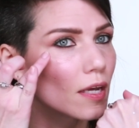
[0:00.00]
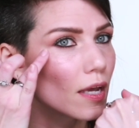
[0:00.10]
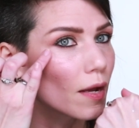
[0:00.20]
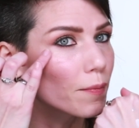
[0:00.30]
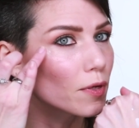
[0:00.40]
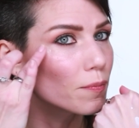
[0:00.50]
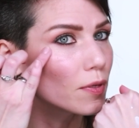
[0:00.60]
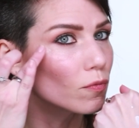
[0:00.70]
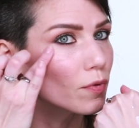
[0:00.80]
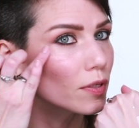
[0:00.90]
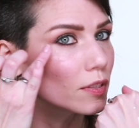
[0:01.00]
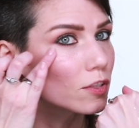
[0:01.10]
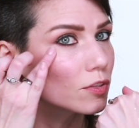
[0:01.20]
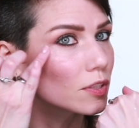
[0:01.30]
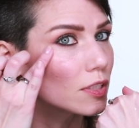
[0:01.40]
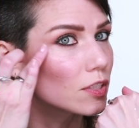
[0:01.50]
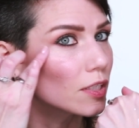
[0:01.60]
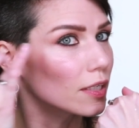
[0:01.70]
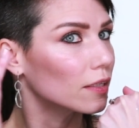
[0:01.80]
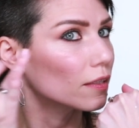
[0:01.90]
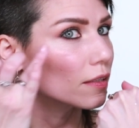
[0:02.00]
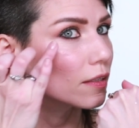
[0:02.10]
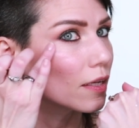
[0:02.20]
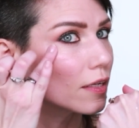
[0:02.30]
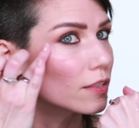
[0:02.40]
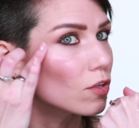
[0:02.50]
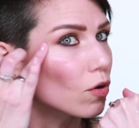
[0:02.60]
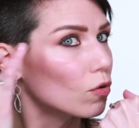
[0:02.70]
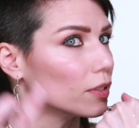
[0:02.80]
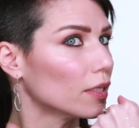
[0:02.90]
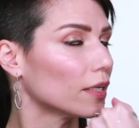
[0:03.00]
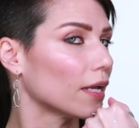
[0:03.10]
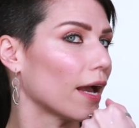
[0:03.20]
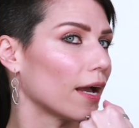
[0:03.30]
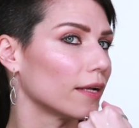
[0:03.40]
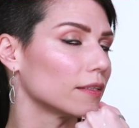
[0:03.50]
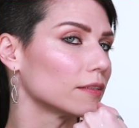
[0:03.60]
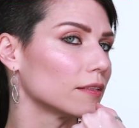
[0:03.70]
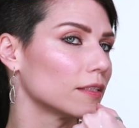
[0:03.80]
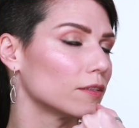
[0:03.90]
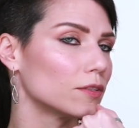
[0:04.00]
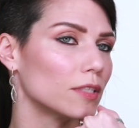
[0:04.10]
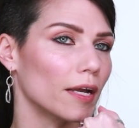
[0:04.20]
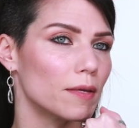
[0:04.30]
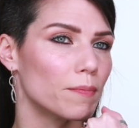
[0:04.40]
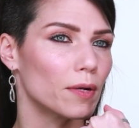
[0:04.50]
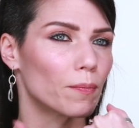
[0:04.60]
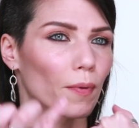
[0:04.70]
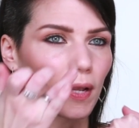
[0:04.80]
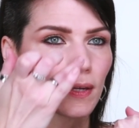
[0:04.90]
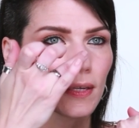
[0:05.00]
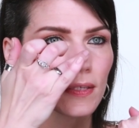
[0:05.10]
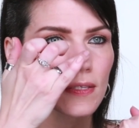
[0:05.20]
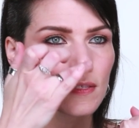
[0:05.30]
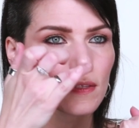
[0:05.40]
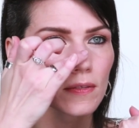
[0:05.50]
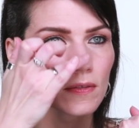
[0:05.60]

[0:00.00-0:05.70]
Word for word: and I'm going to be really strategic, and it's only going to add a little tiny bit of brightness